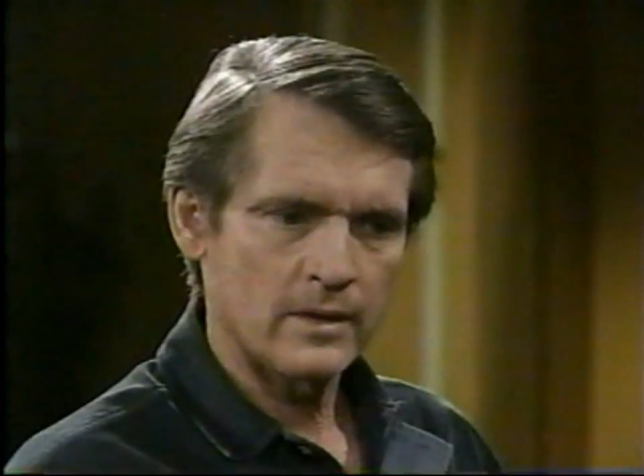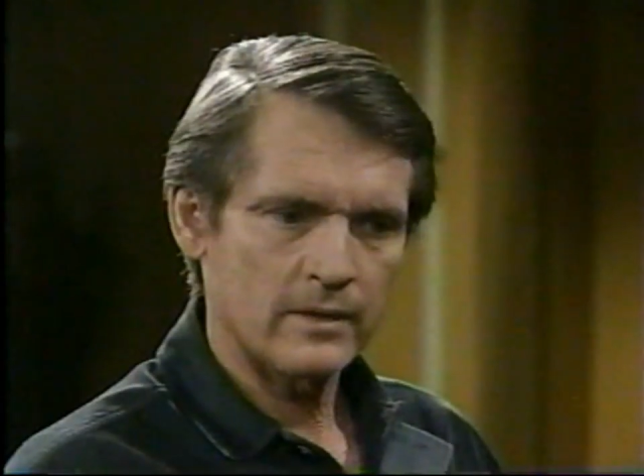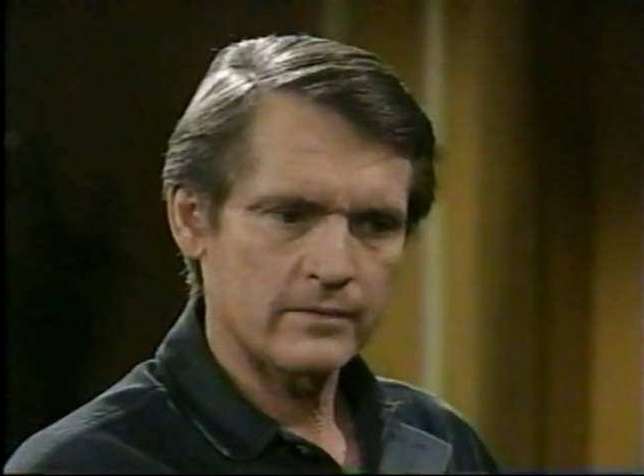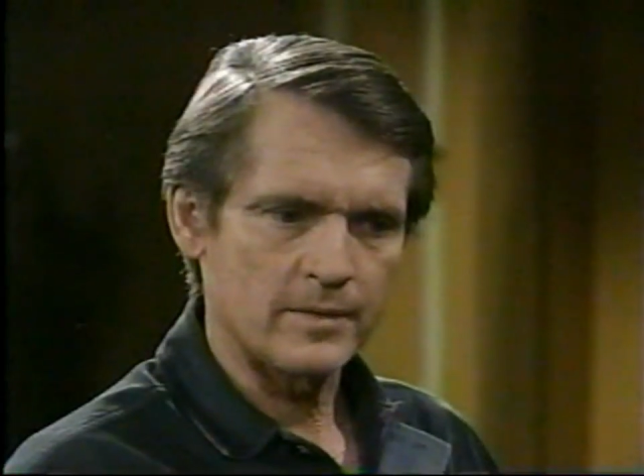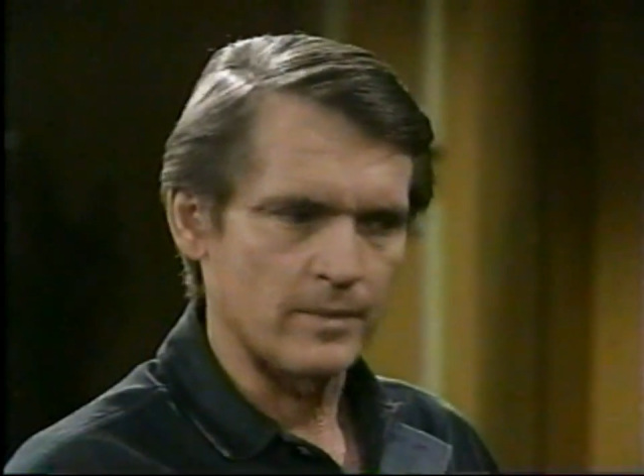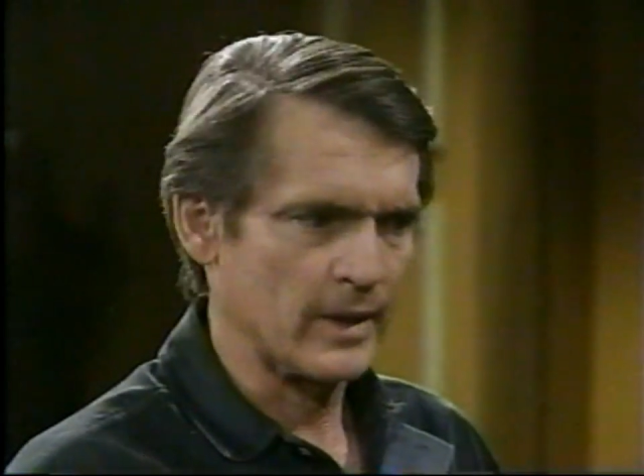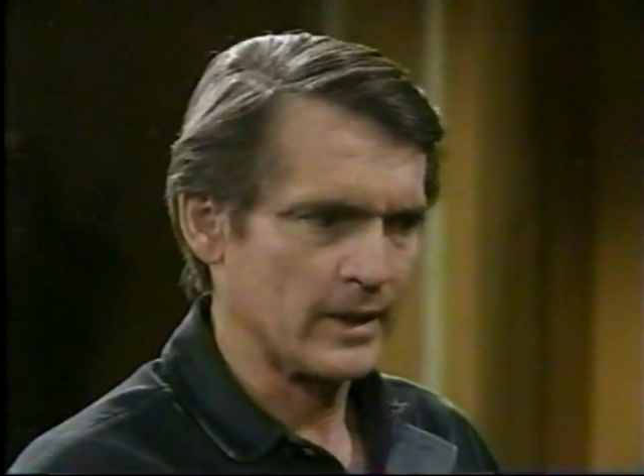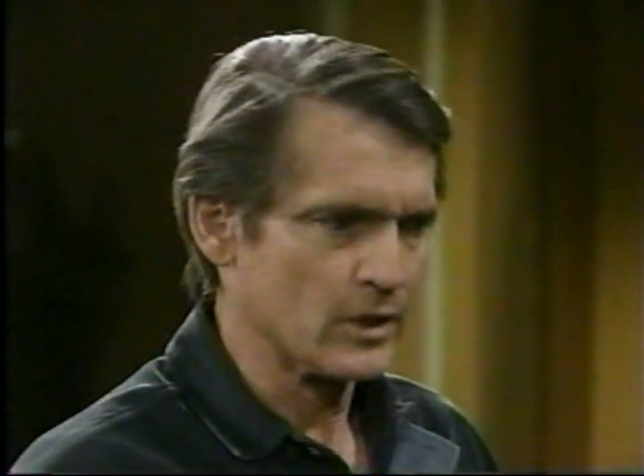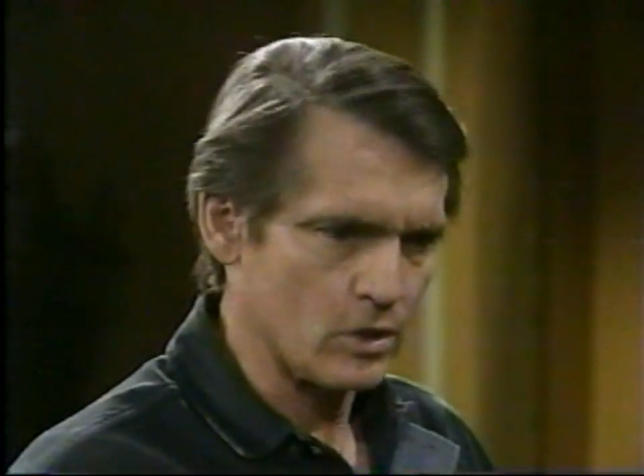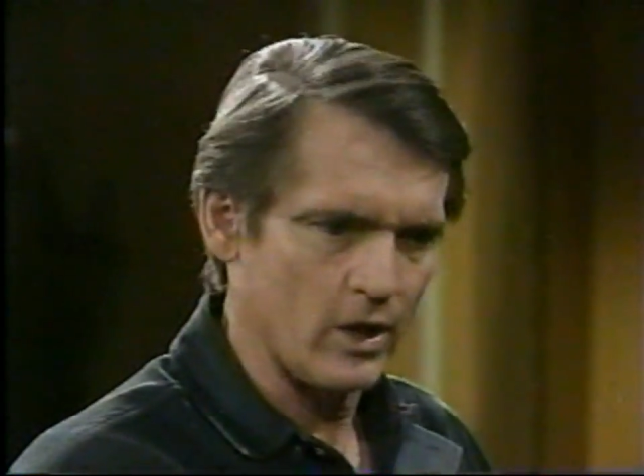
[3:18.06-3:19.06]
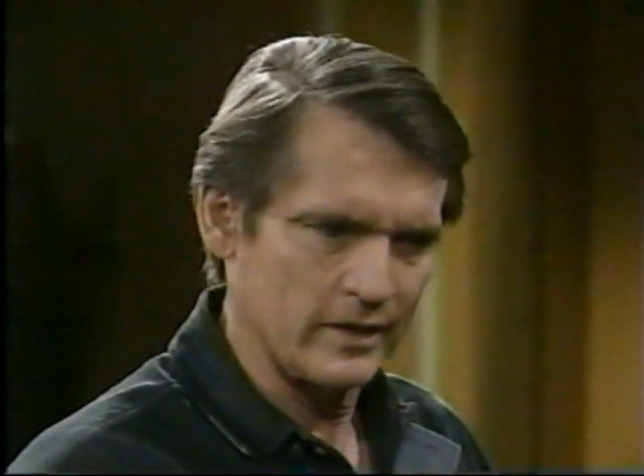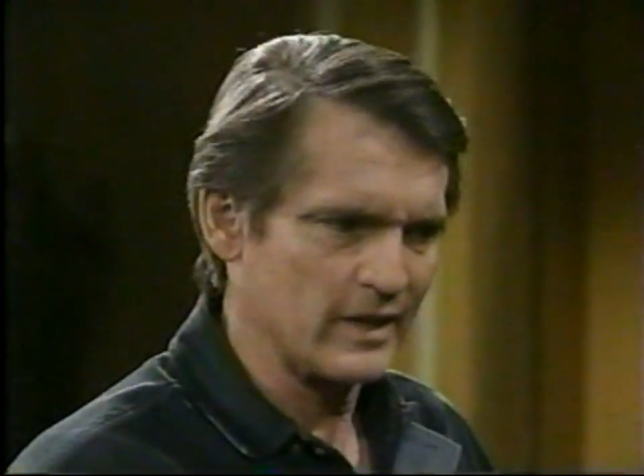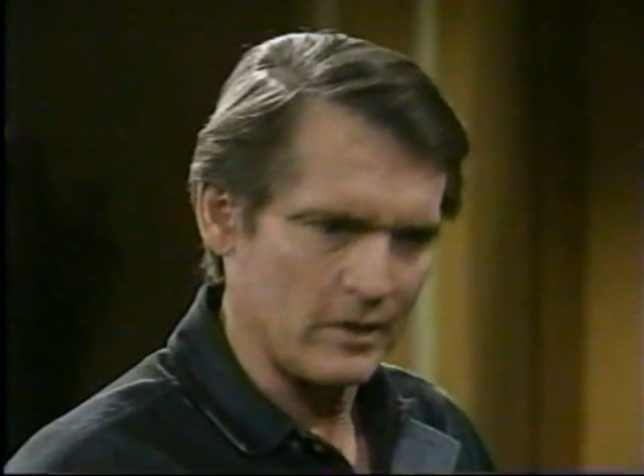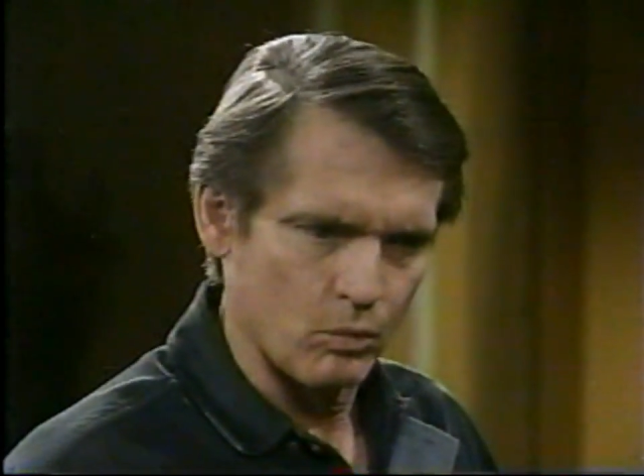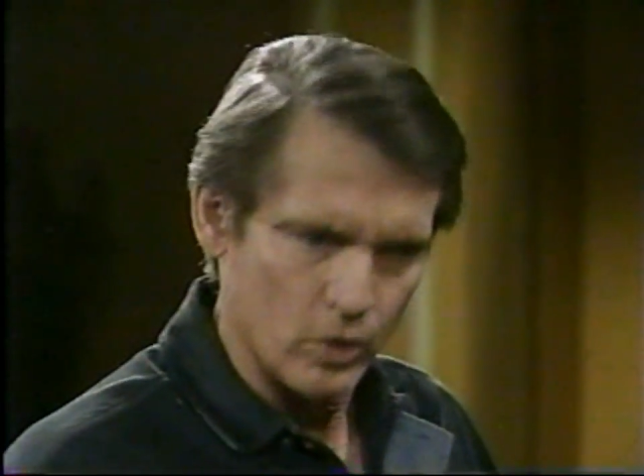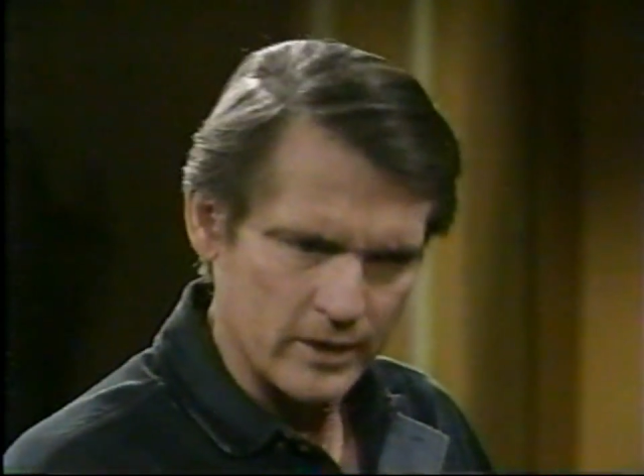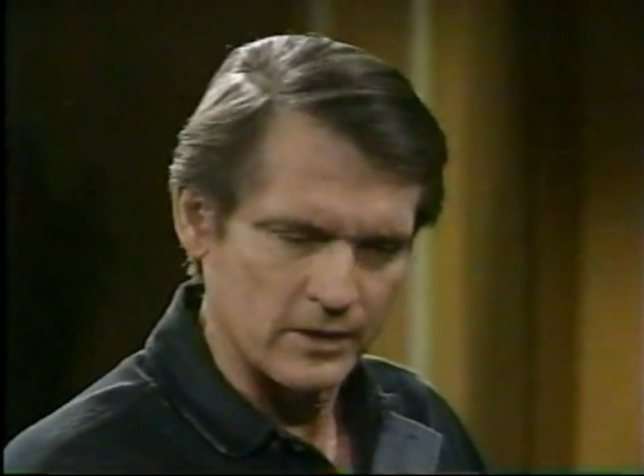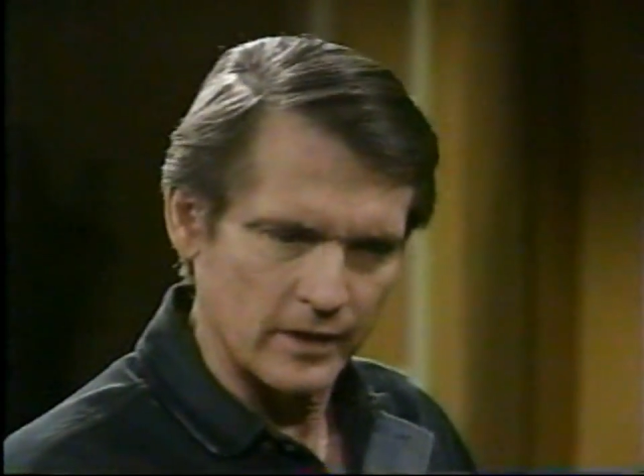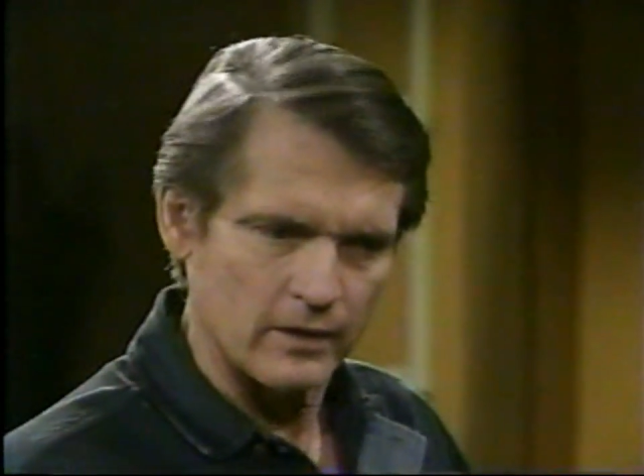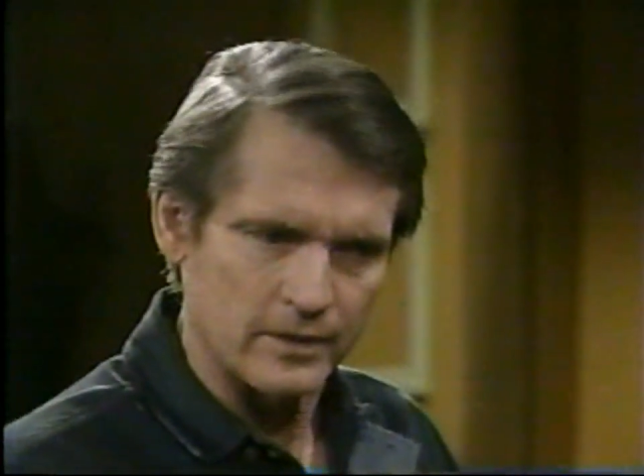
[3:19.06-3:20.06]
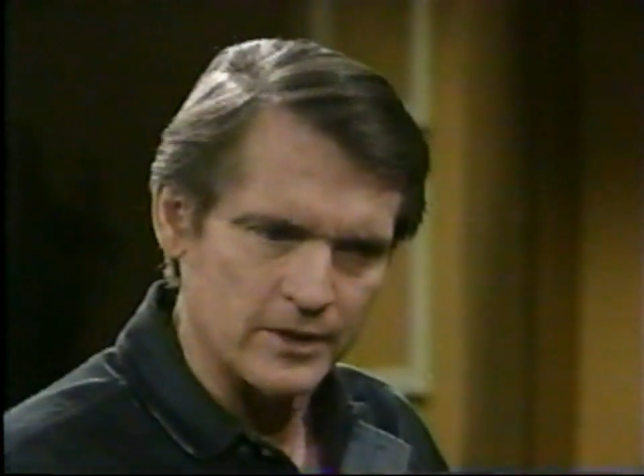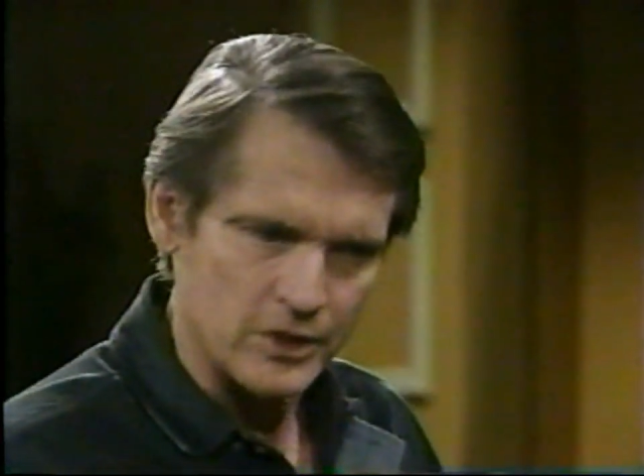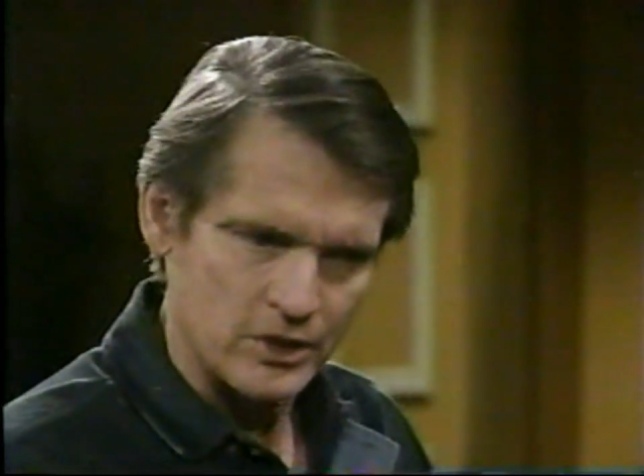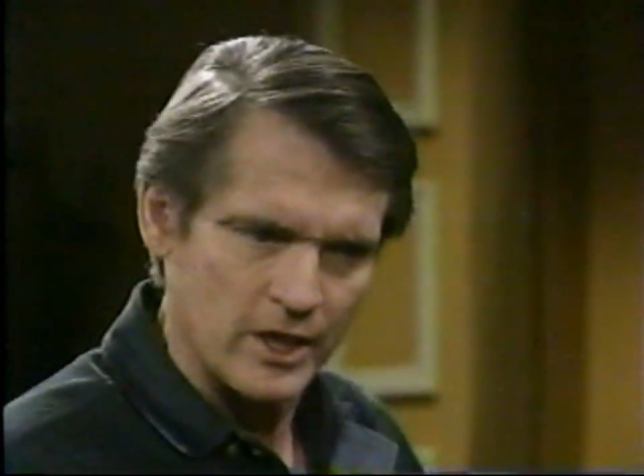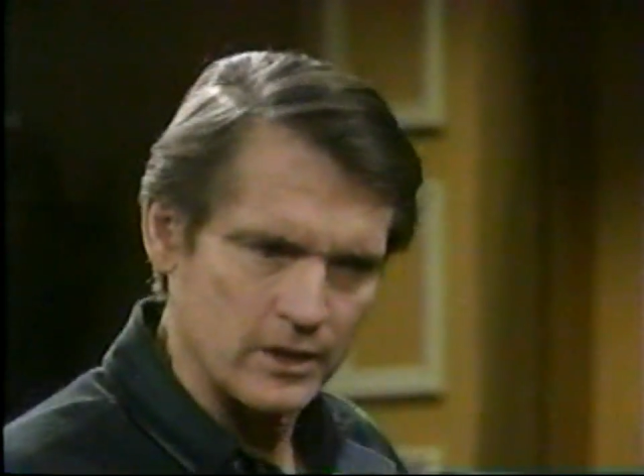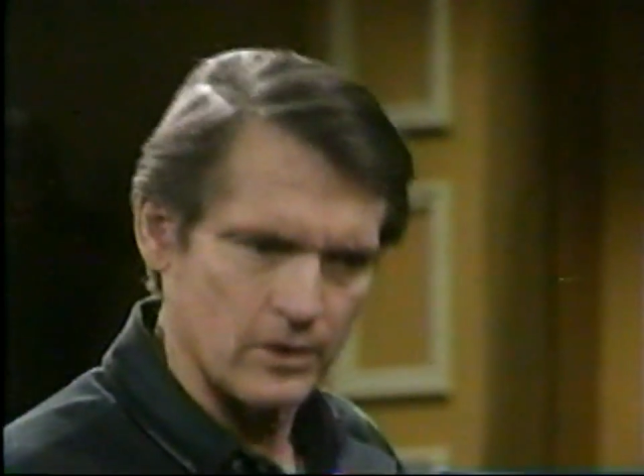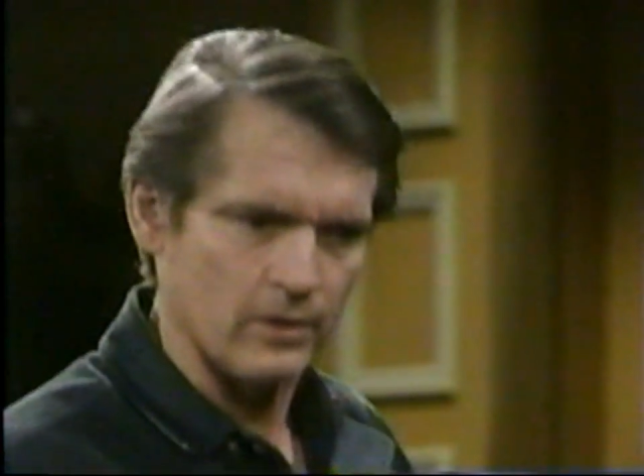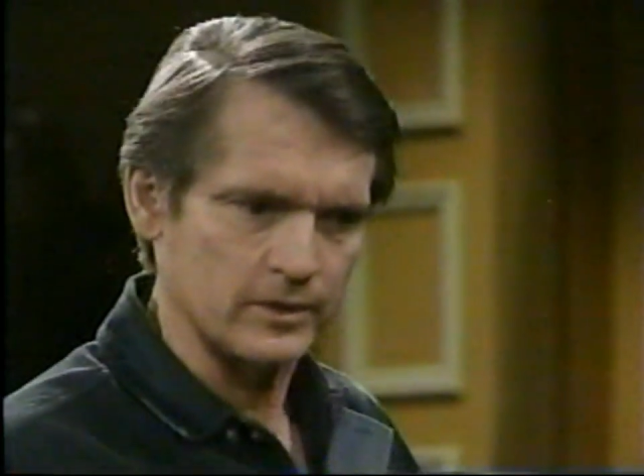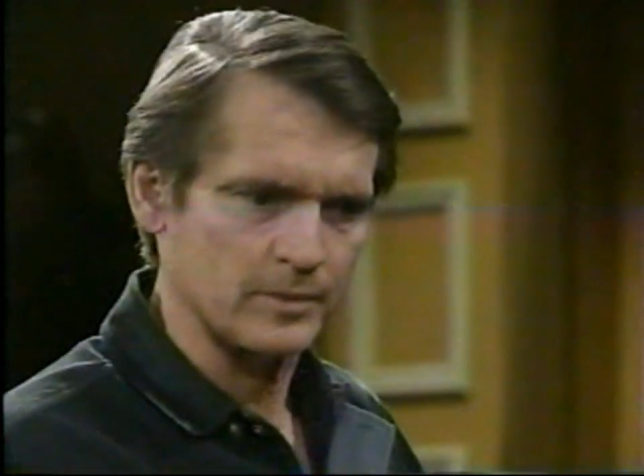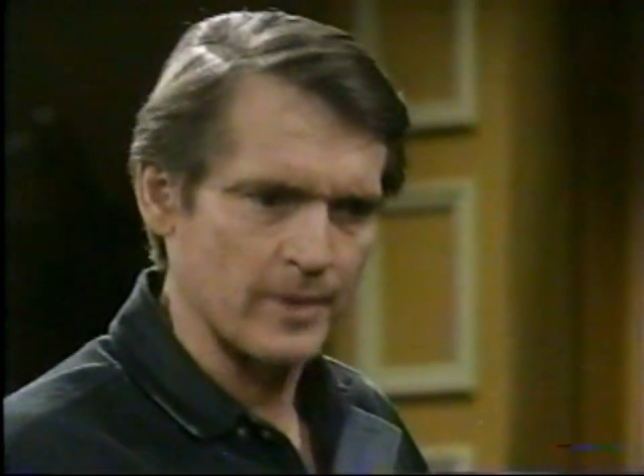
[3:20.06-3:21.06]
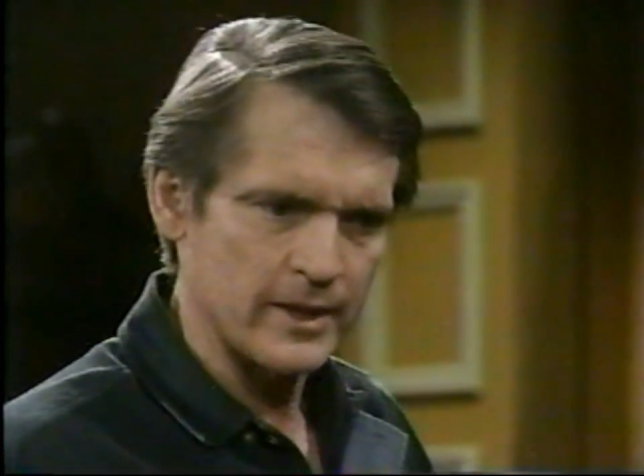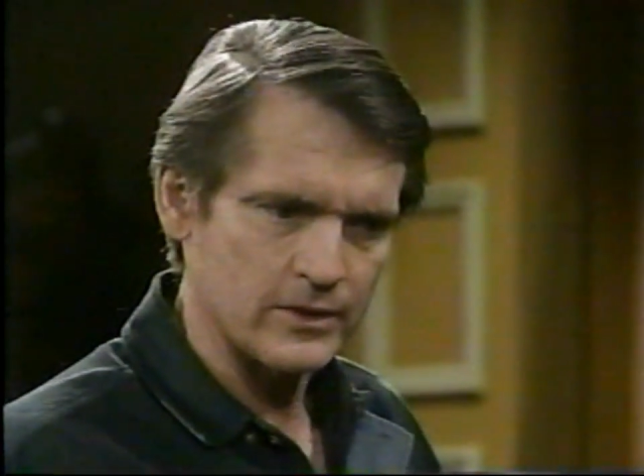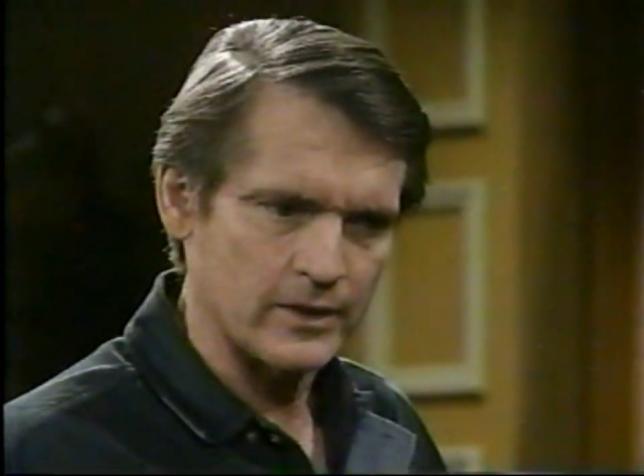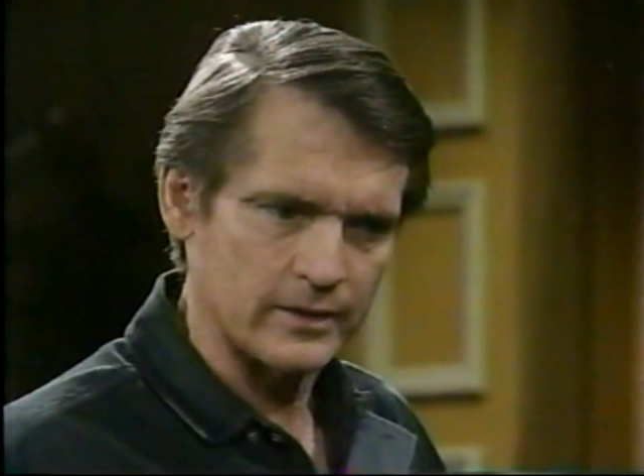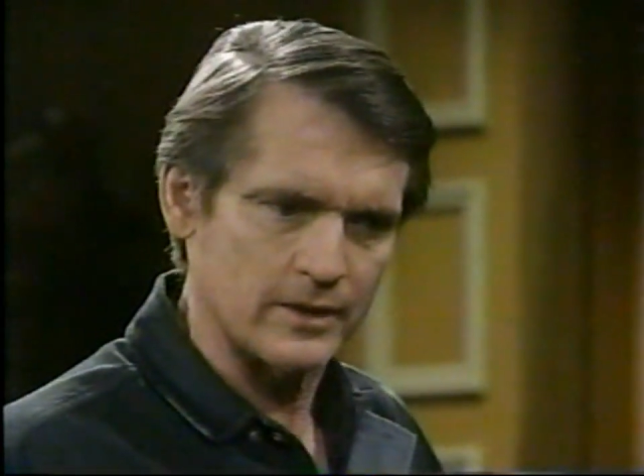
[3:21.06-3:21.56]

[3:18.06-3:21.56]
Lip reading: Everybody that worked there on the estate called her Bets.